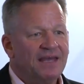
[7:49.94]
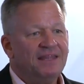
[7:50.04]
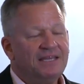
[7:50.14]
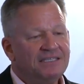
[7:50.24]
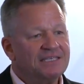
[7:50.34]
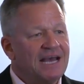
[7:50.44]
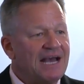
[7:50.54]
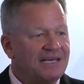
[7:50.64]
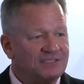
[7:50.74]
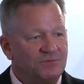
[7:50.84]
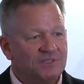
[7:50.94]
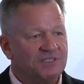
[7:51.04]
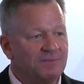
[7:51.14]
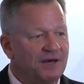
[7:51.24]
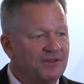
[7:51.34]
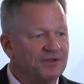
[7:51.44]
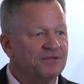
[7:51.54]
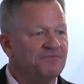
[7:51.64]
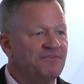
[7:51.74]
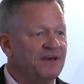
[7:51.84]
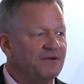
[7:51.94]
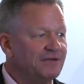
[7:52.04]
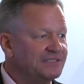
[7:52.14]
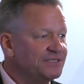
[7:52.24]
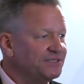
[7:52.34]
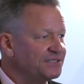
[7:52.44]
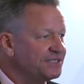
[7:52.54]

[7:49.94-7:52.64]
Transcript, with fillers: And these guys, with some other Confederates you'll